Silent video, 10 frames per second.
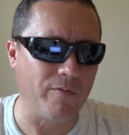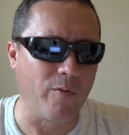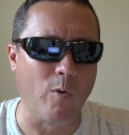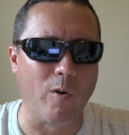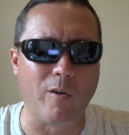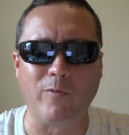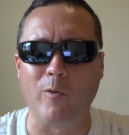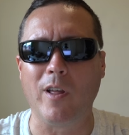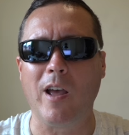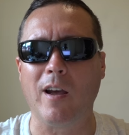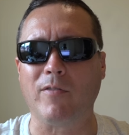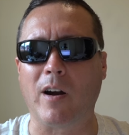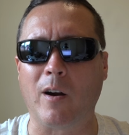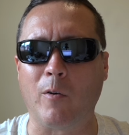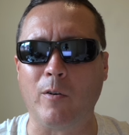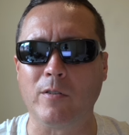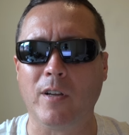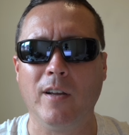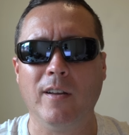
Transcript: four and a half hours?